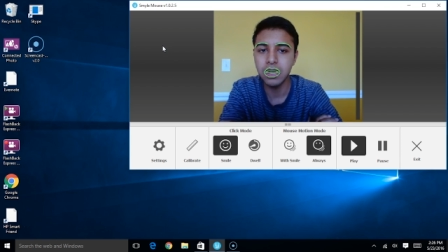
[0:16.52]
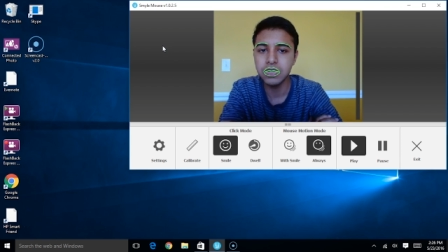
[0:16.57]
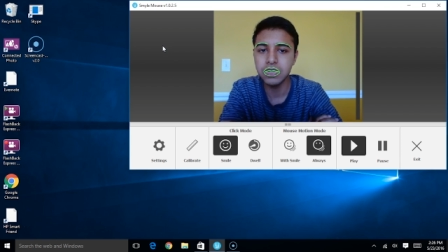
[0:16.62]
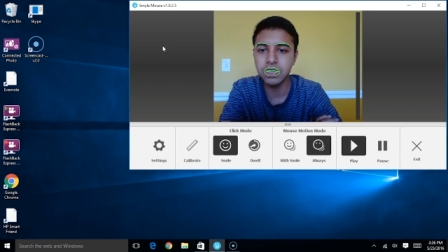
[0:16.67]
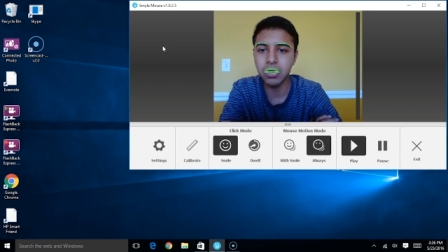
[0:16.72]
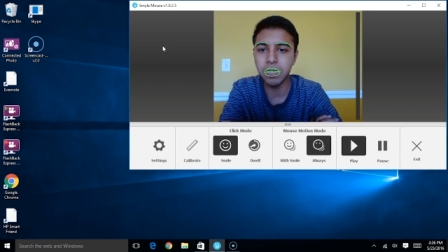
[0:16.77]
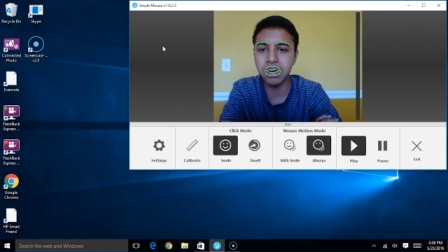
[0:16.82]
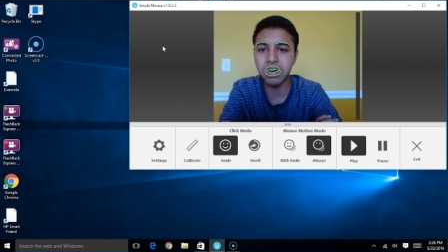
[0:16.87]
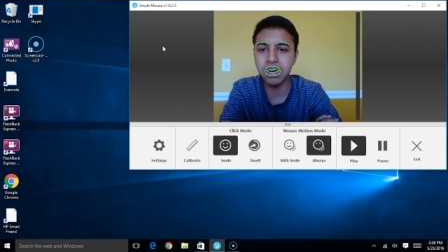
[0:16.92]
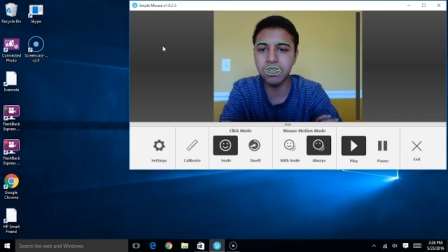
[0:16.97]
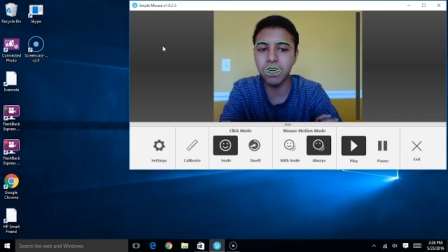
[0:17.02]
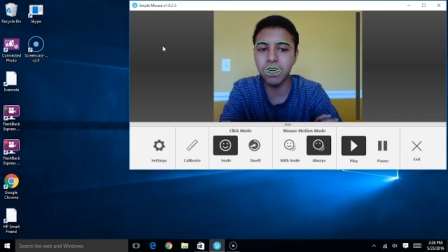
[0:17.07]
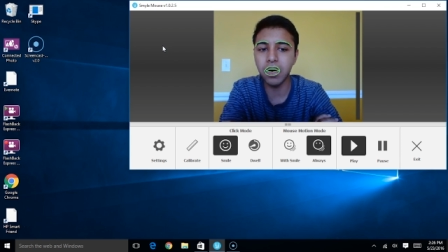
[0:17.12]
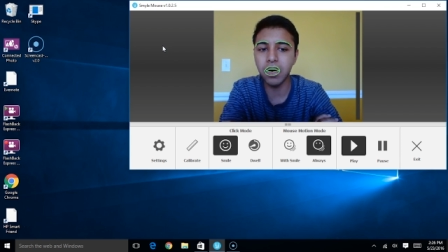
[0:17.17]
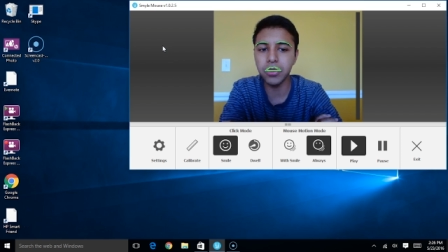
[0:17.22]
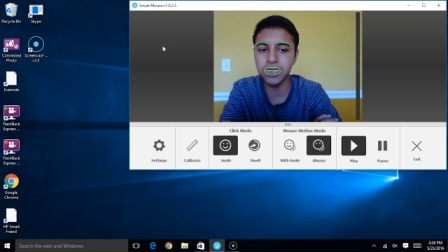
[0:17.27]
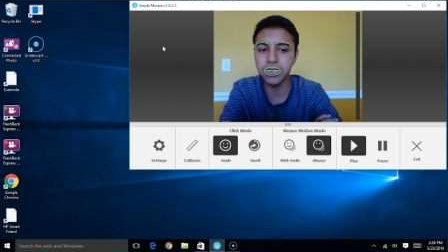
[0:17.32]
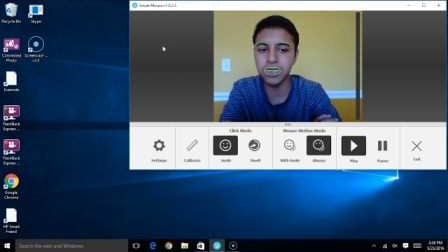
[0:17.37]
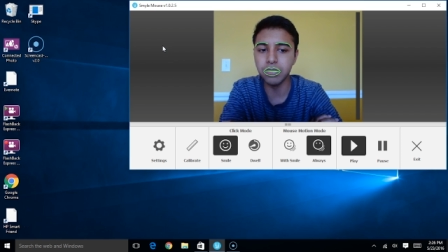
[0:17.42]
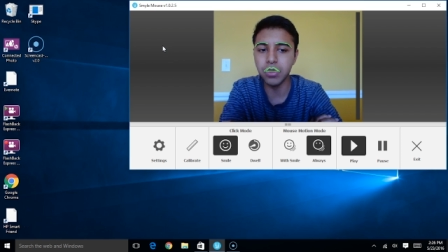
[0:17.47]
So by
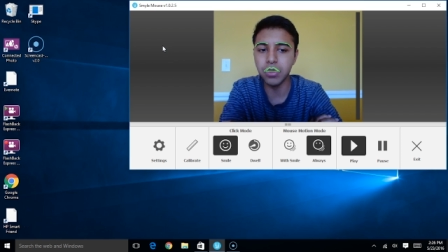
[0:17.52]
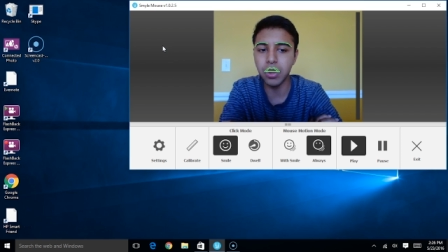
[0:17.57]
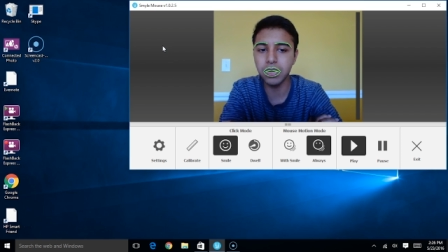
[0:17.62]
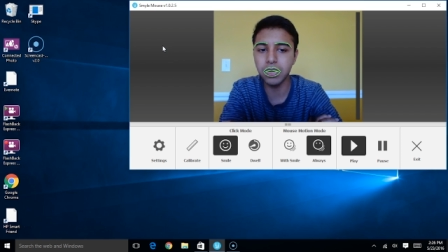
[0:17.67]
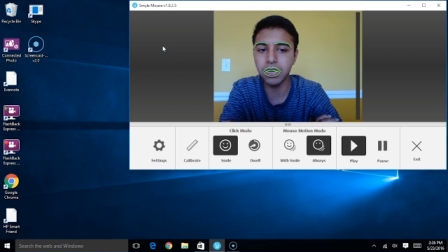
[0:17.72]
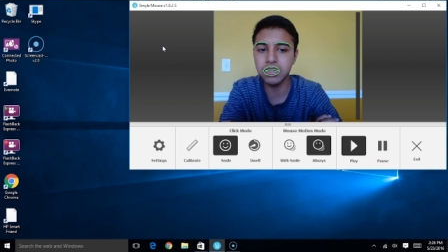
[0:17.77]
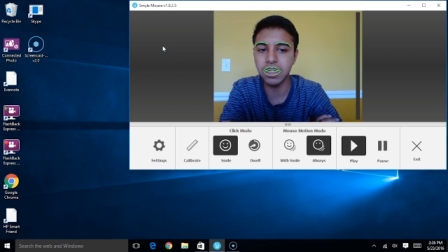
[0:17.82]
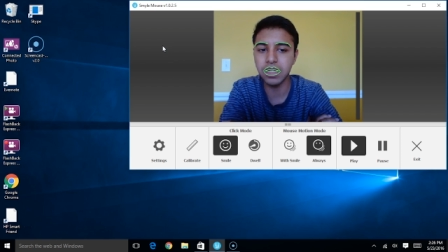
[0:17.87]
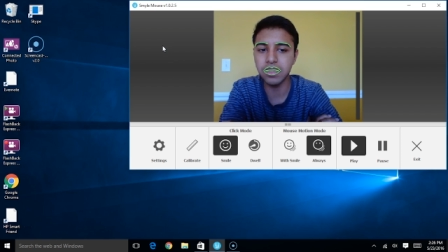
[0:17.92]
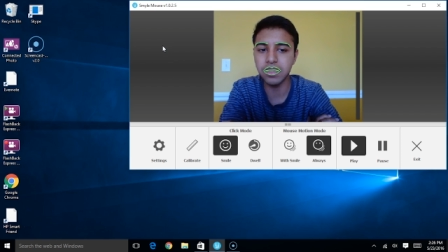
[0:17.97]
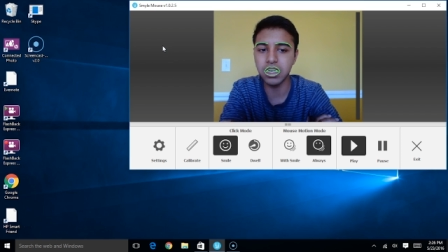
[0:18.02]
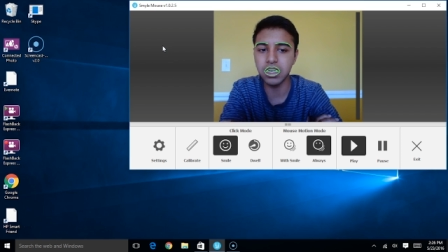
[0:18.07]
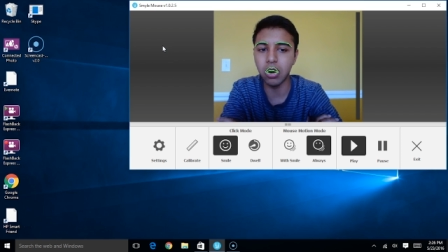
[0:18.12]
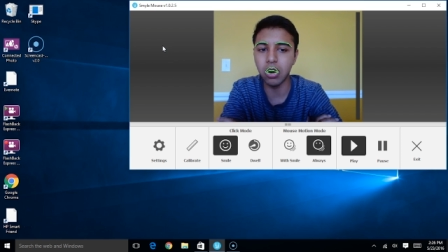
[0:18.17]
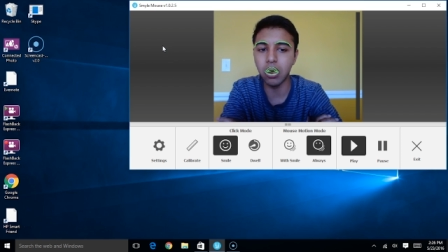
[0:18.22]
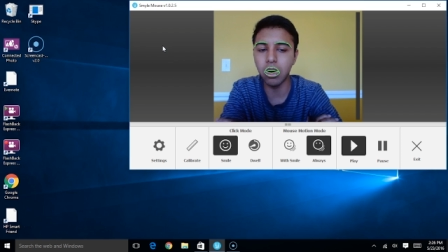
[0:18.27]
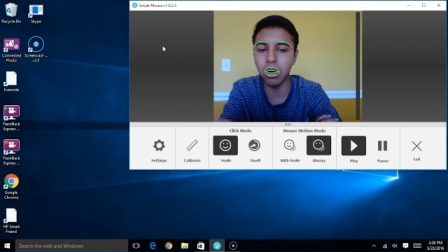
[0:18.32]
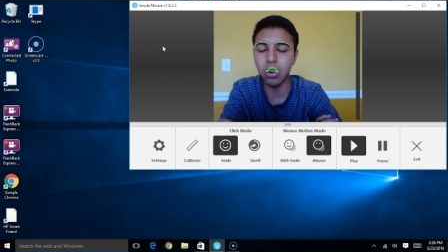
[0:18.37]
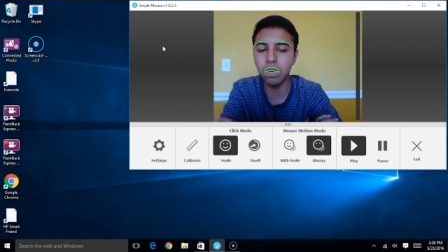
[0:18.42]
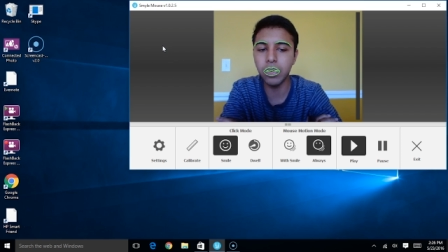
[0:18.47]
default, you'll notice that the
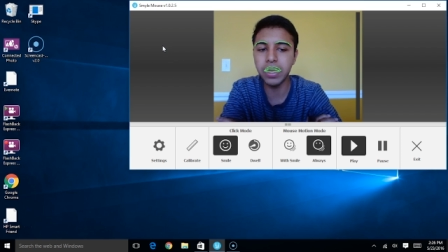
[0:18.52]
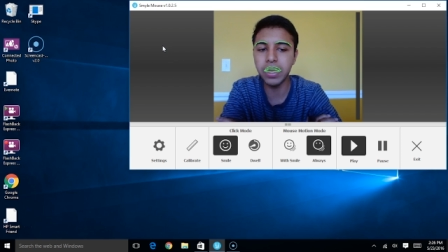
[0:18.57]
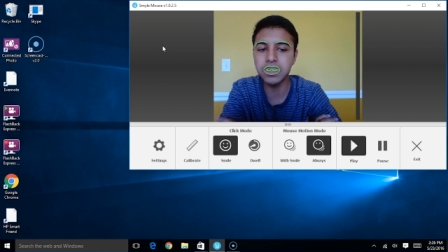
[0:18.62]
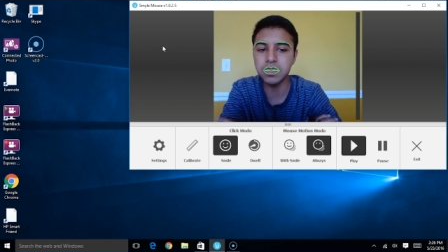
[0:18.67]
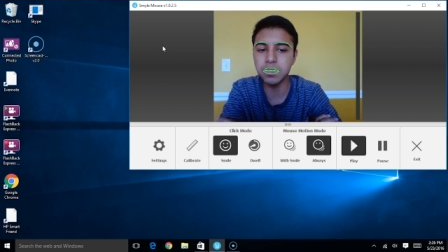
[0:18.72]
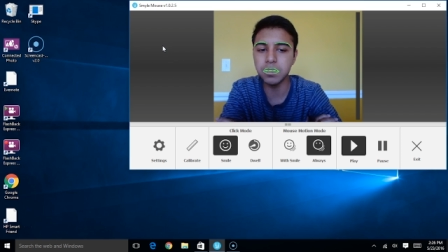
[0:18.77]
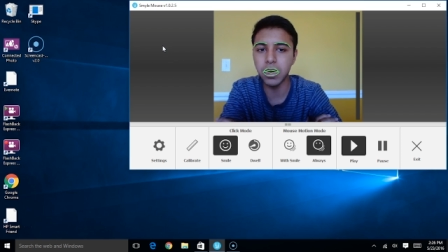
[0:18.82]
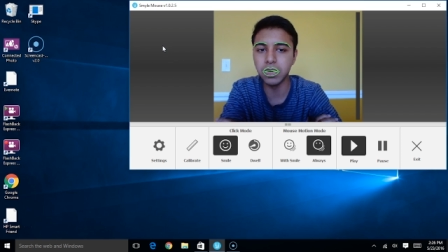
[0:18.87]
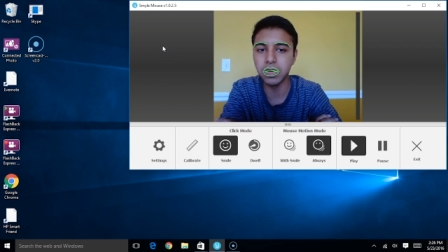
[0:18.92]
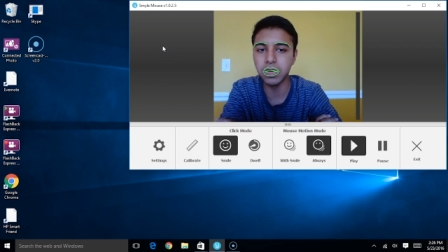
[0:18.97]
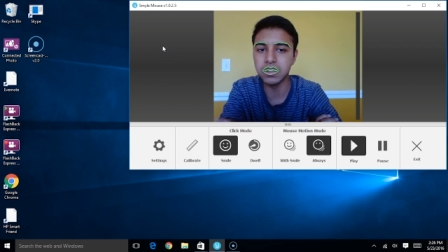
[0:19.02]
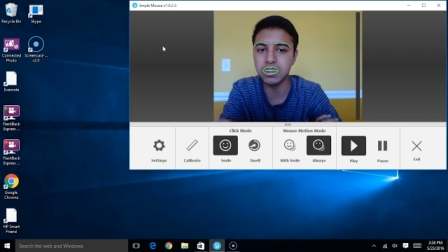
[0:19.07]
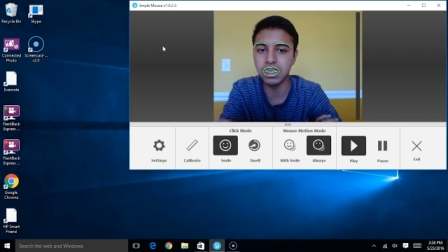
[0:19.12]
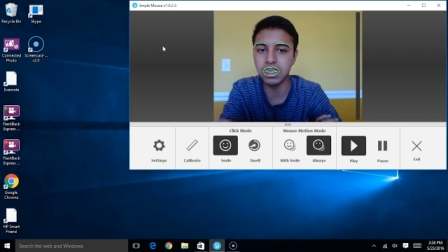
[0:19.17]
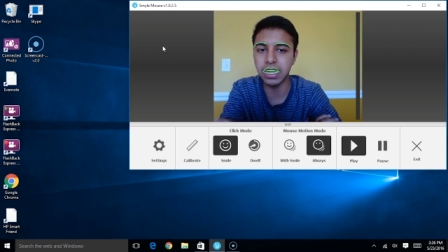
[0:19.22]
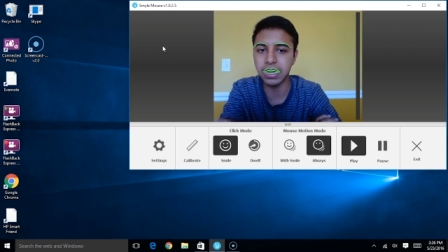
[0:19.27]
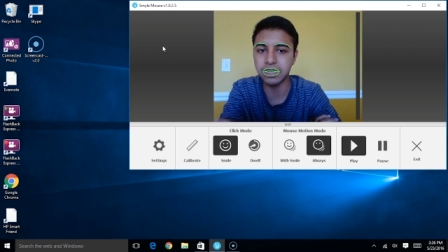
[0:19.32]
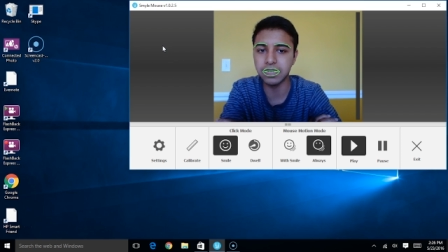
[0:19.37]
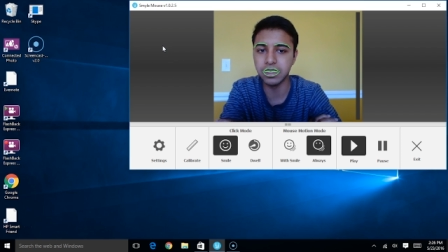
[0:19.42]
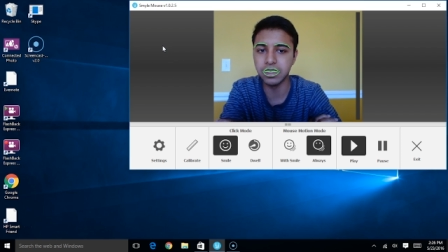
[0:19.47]
Always mode is
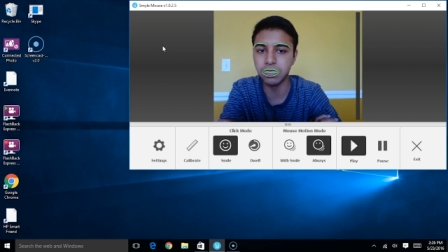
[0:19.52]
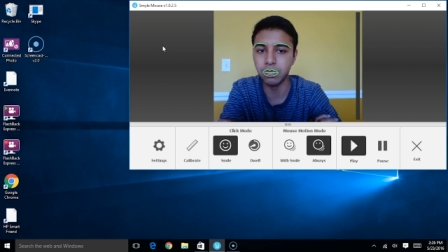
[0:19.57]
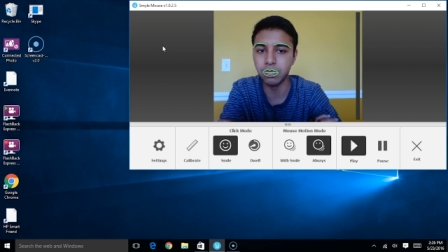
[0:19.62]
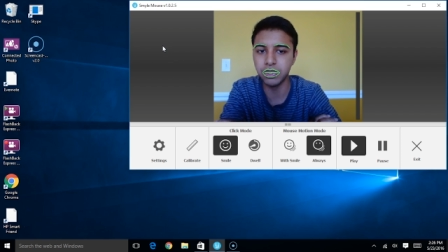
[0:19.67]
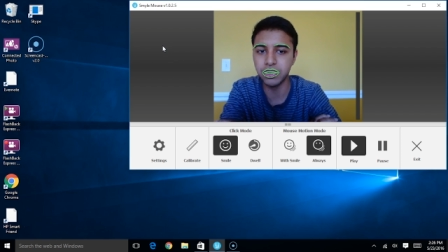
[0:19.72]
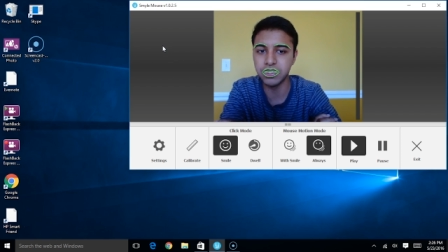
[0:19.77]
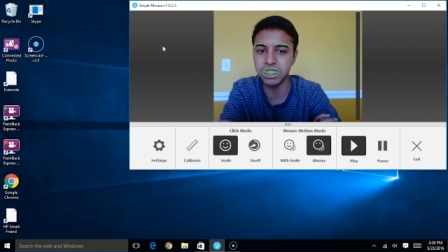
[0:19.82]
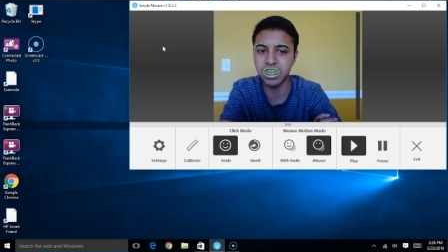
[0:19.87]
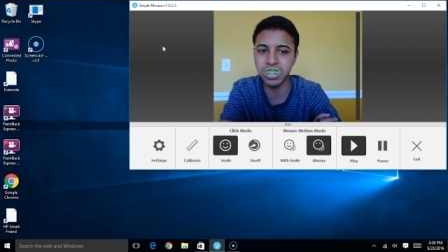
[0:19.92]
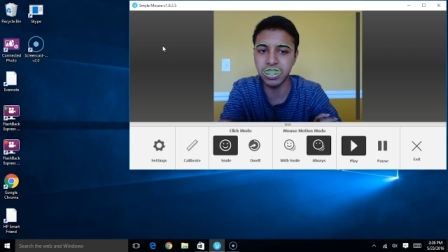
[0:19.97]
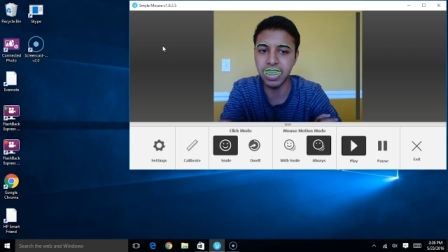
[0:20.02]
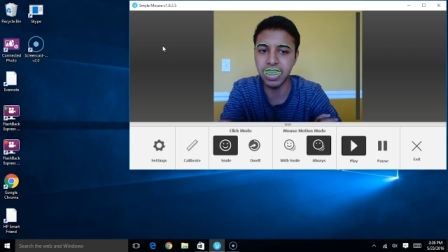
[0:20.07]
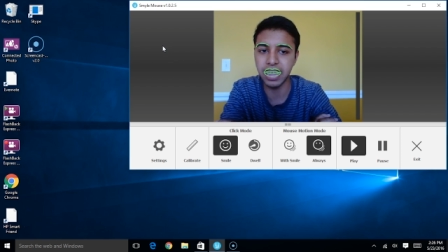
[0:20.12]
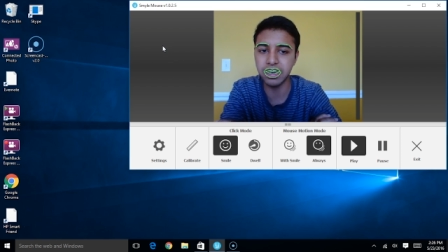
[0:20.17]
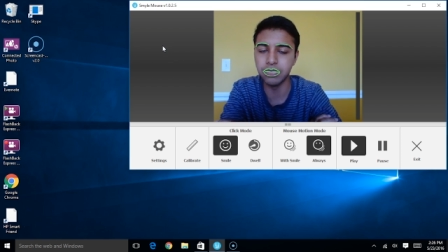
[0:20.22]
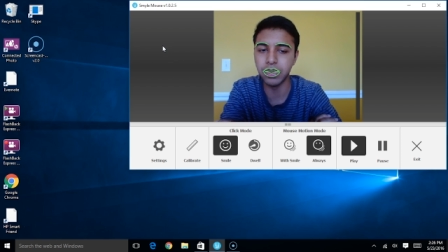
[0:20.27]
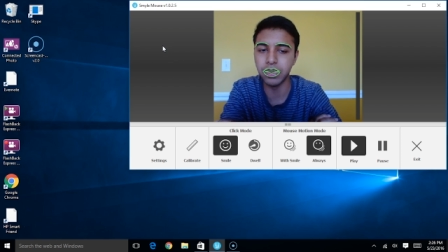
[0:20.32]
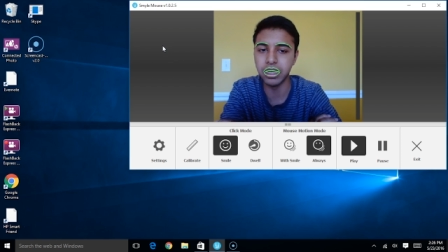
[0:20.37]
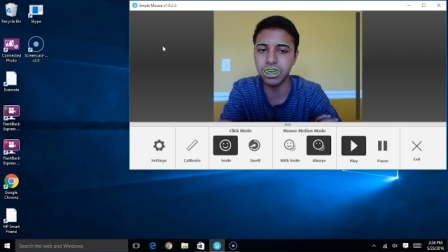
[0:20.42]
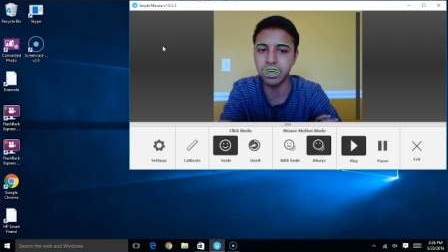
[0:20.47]
selected, which is
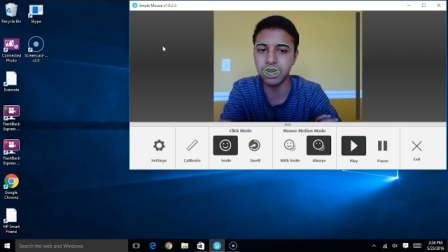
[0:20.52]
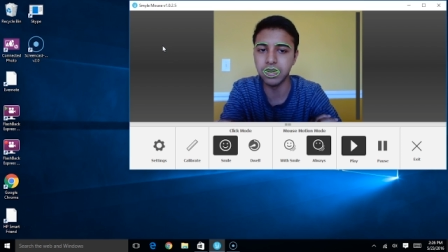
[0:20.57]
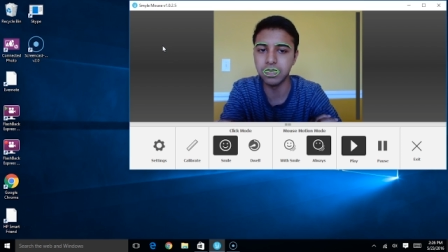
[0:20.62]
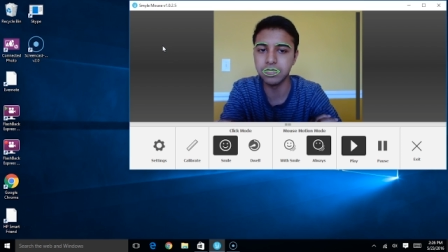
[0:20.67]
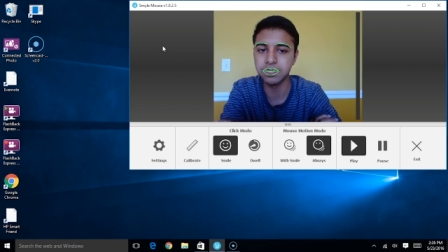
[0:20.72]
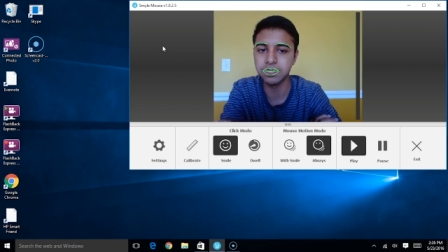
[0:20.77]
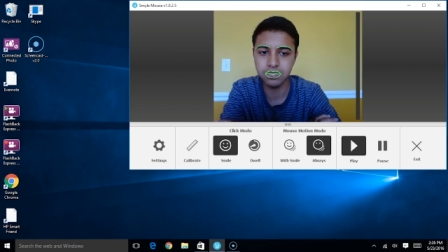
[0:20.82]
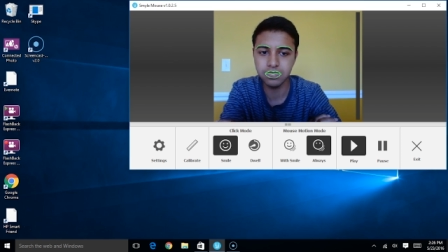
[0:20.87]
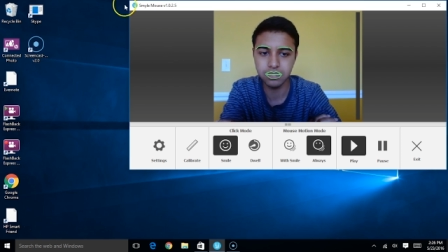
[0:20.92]
indicated right here.